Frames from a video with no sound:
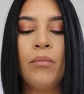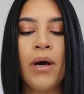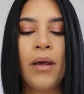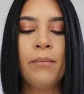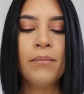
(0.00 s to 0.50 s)

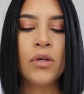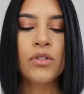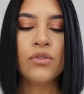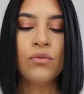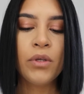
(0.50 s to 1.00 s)
But I'm
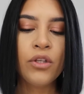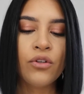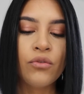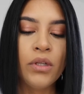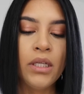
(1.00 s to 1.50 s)
assuming you
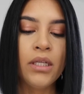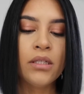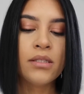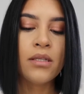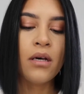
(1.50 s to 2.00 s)
don't need
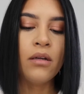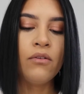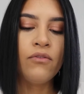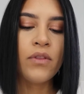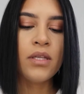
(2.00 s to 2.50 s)
a ton
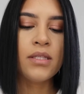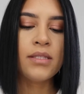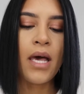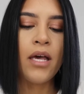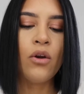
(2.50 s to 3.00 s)
of
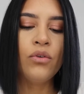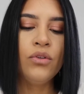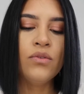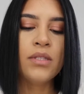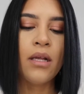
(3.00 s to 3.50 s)
this. I don't
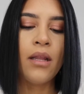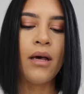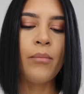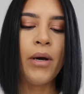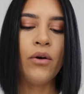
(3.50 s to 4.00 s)
use a
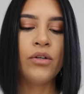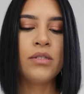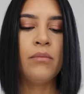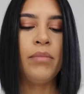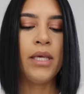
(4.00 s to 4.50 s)
lot of powder
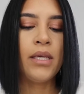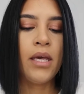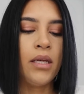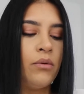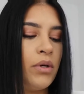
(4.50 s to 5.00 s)
to bake
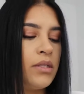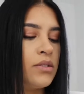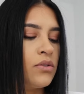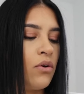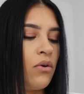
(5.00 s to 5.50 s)
anyway,
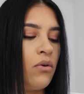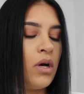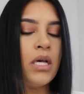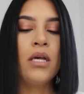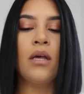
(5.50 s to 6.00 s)
so
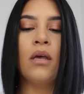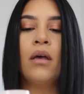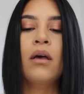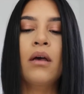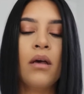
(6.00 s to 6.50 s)

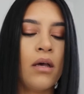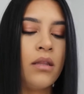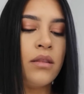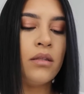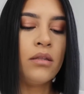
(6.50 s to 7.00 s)
I
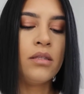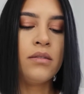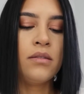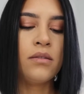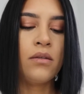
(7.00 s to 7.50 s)
think
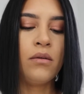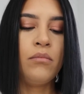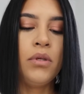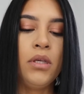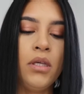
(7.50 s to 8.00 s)
this is gonna
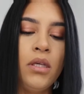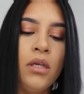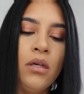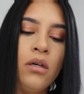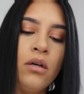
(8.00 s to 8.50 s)
be
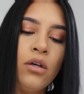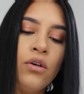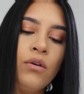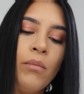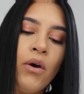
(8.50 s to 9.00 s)
a
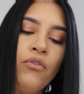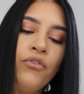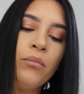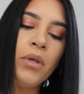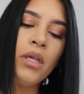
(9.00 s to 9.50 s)
good amount
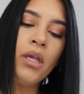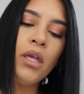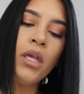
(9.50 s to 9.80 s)
for me.